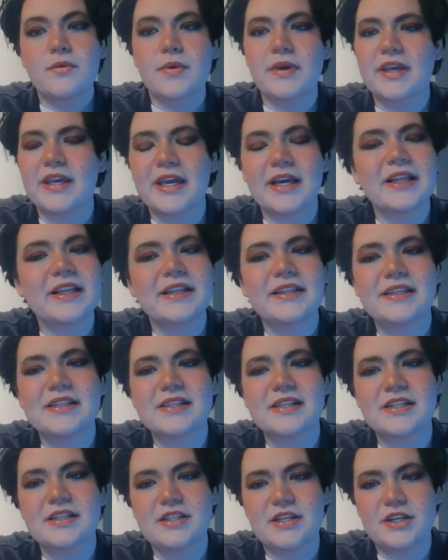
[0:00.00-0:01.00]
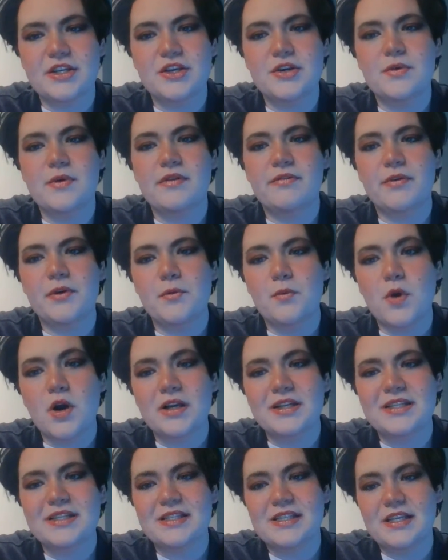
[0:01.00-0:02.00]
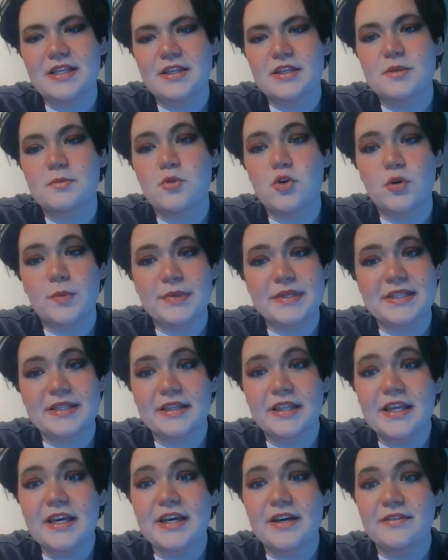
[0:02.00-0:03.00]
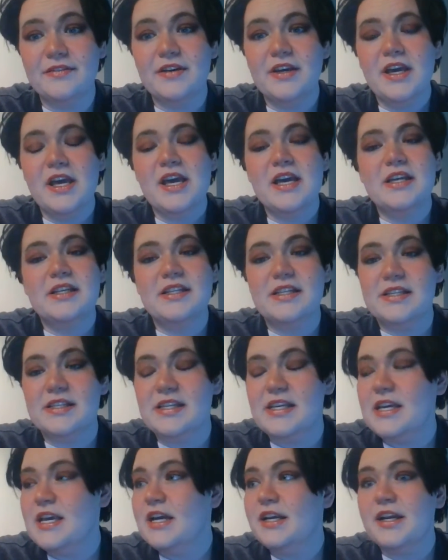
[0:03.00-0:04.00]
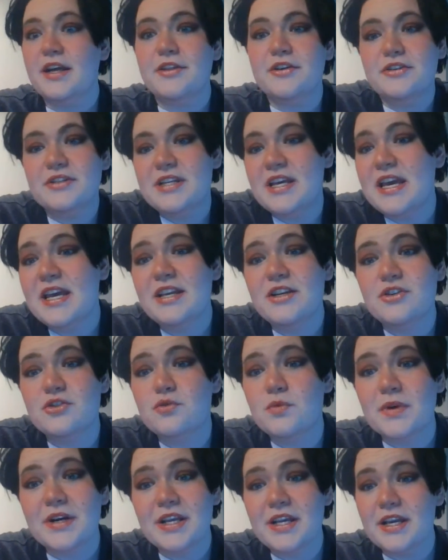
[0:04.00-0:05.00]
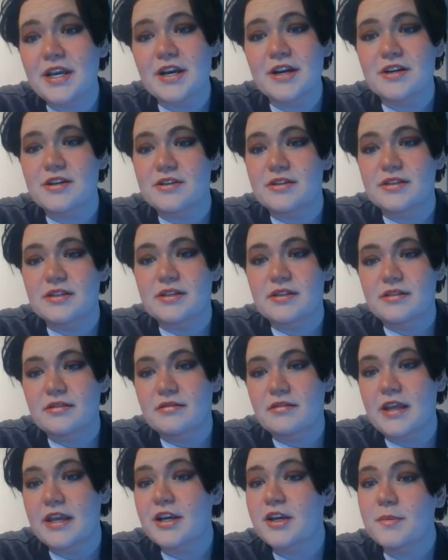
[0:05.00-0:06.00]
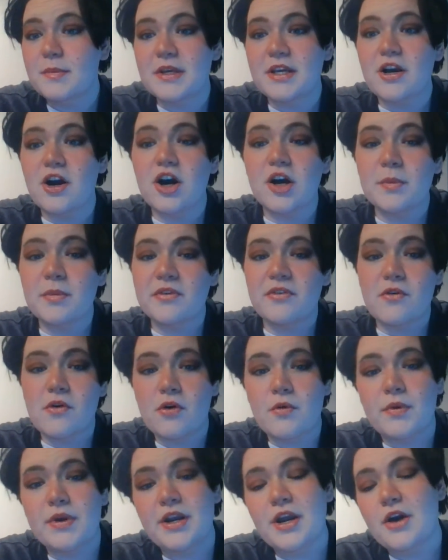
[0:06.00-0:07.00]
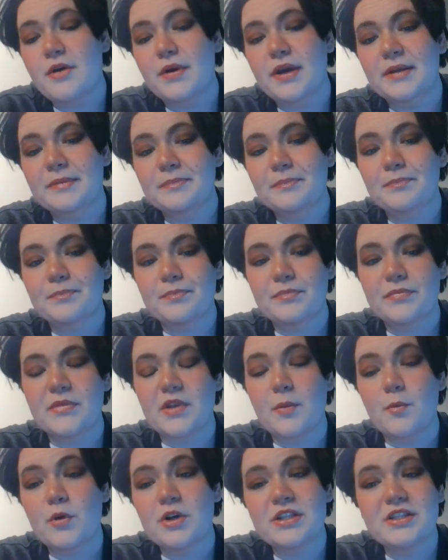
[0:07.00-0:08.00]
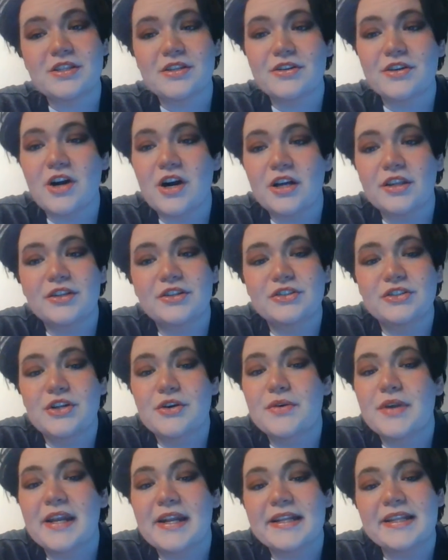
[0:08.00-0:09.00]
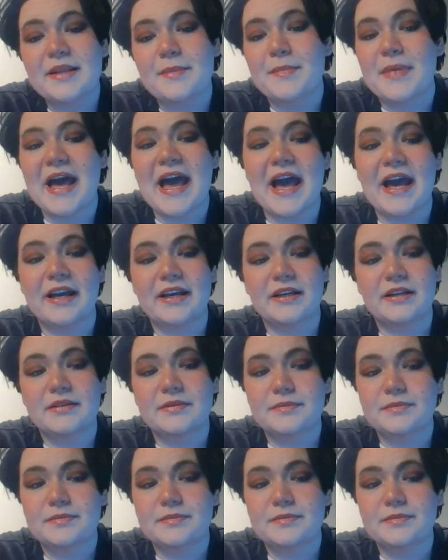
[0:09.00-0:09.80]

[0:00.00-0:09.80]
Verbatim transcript: We can't let this continue if we want to see this porpoise live to see another 10, 20 years. They could be gone before we know it. And once they're gone, there's no getting them back.